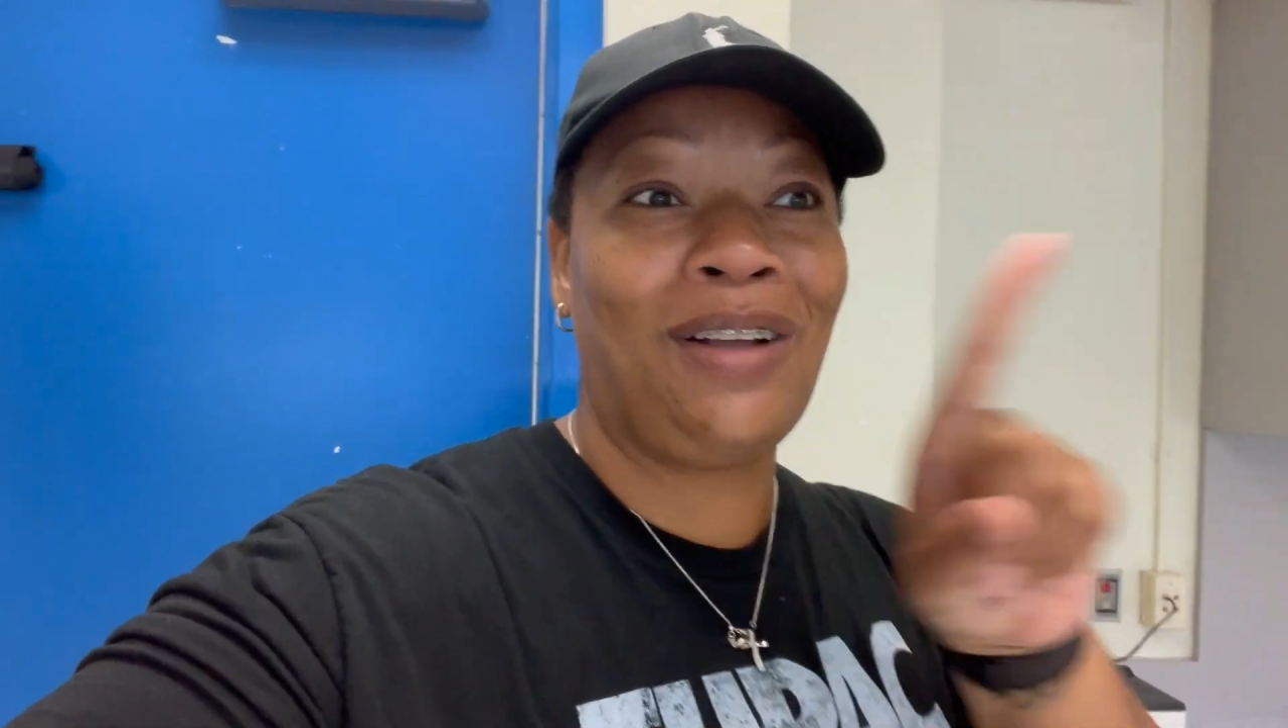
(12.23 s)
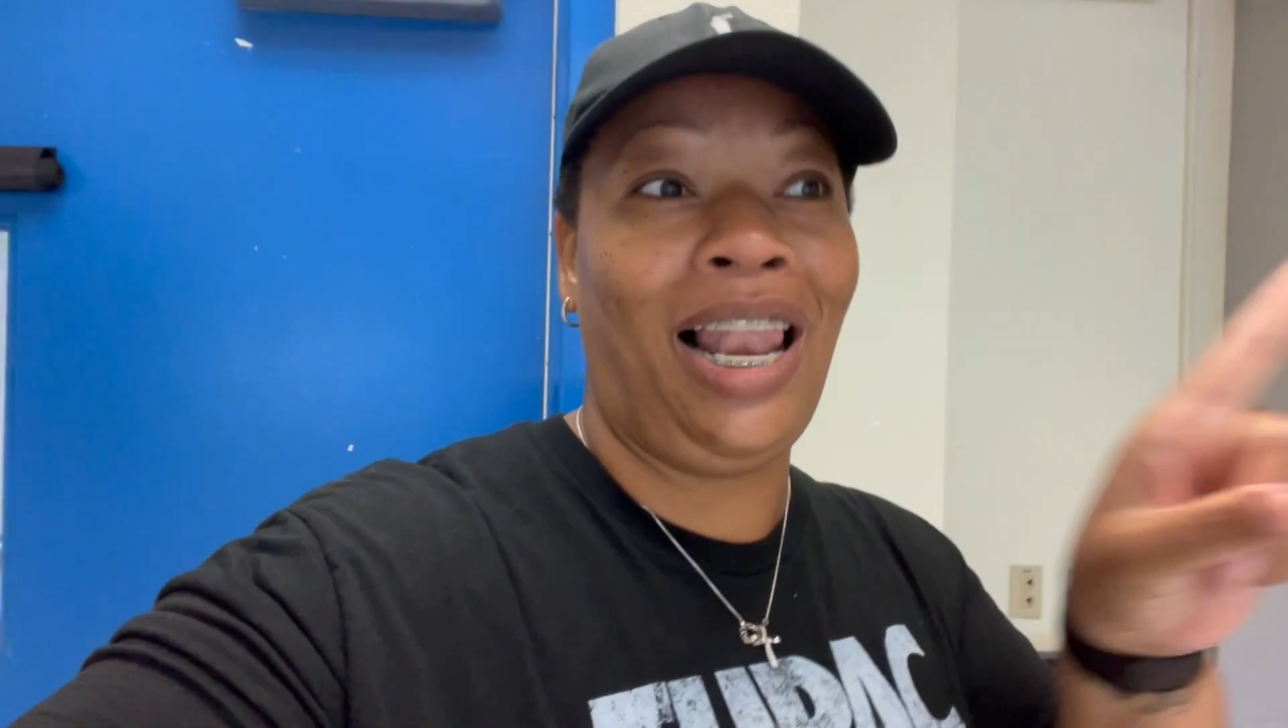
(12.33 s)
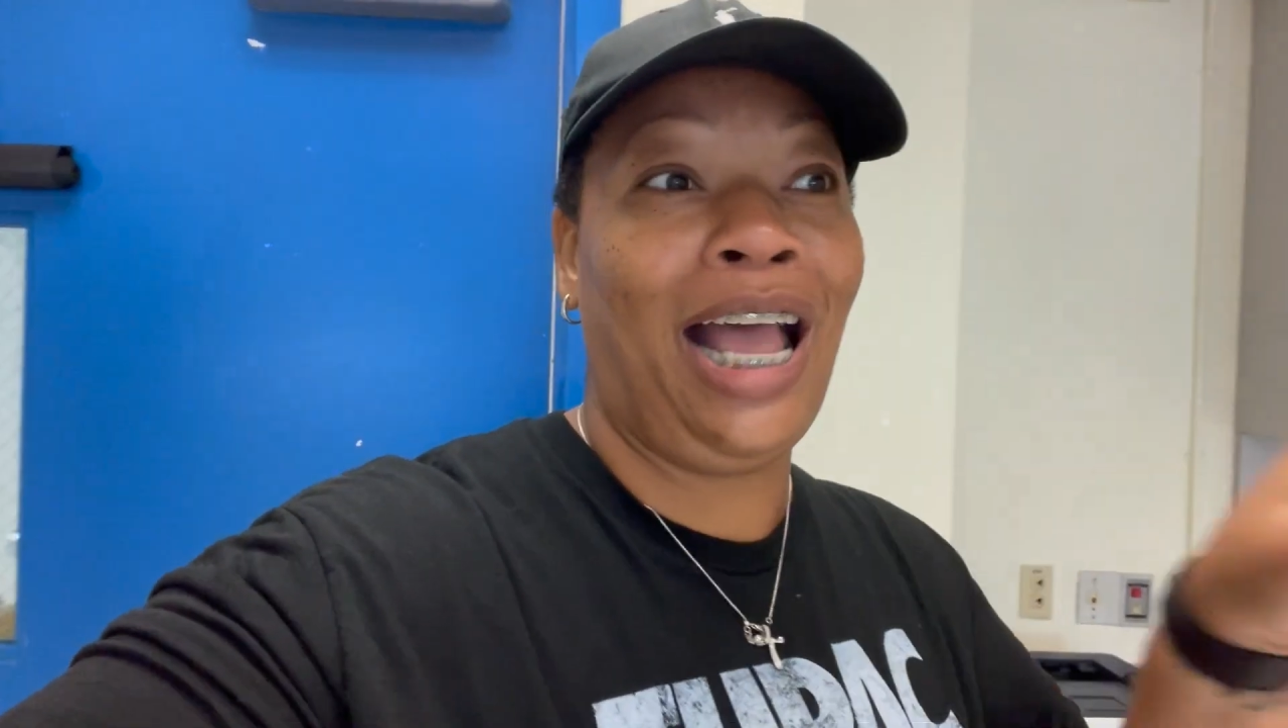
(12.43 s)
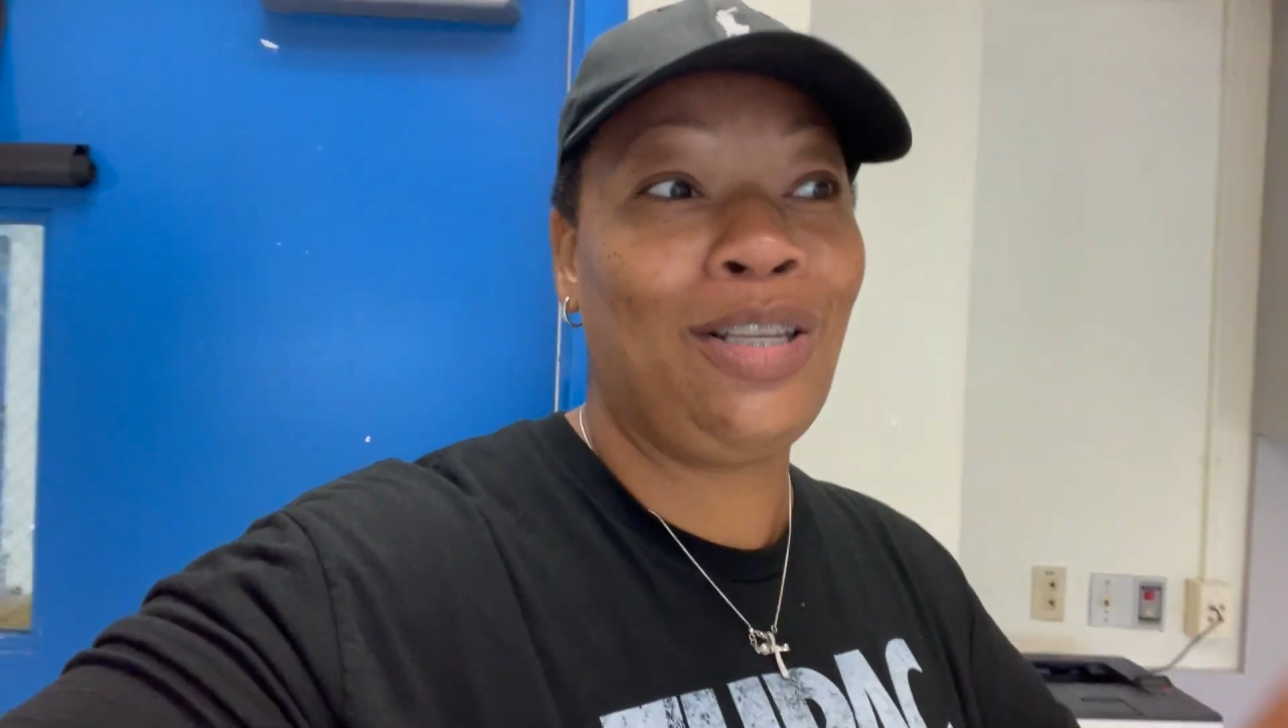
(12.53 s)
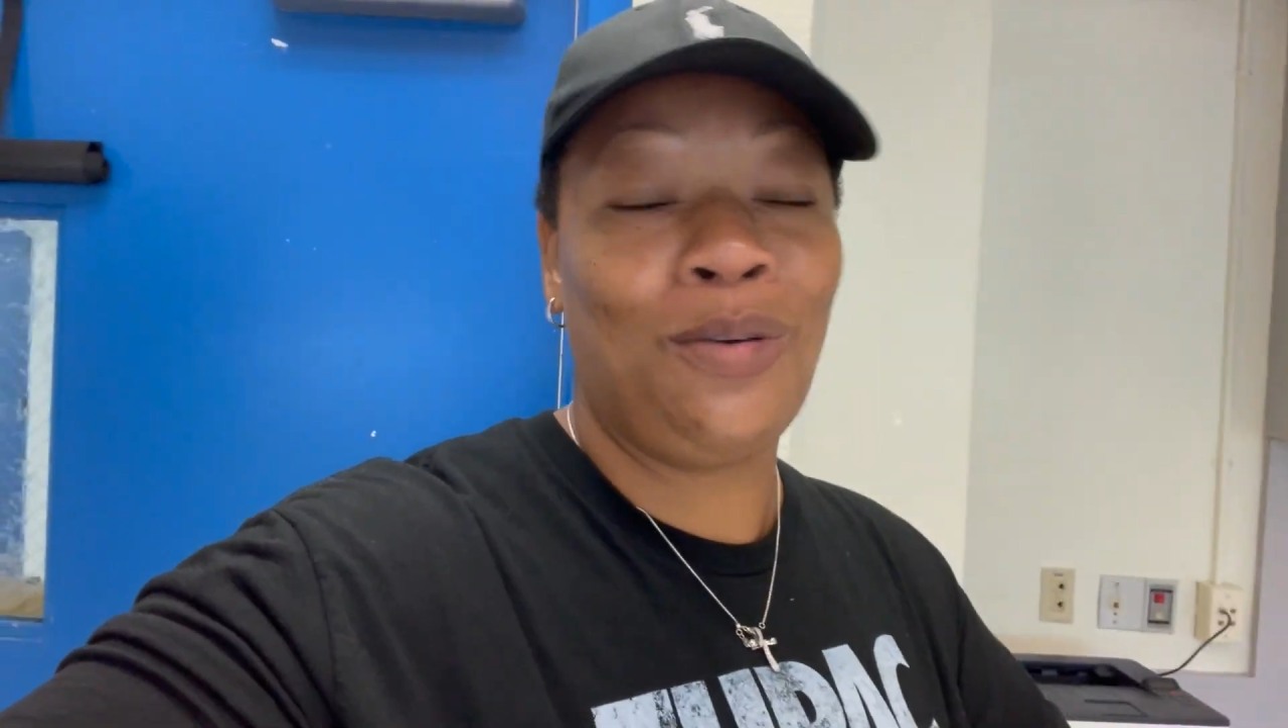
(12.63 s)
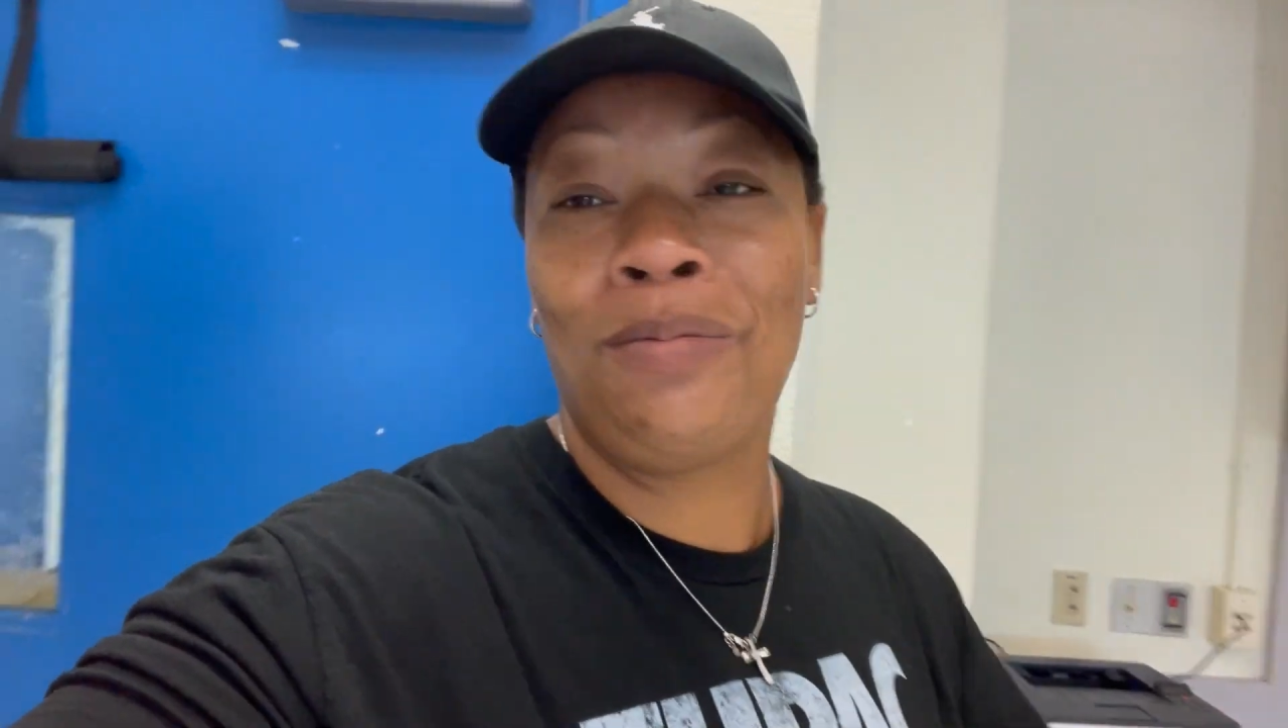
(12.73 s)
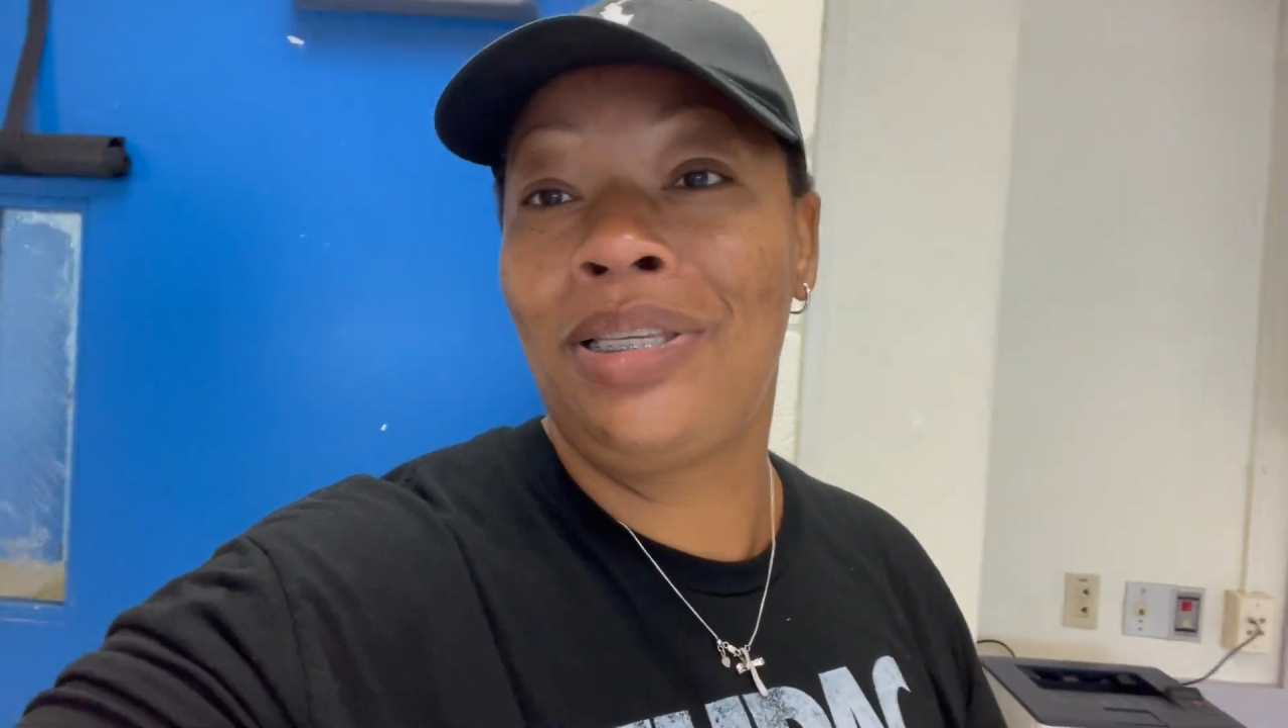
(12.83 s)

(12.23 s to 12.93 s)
classroom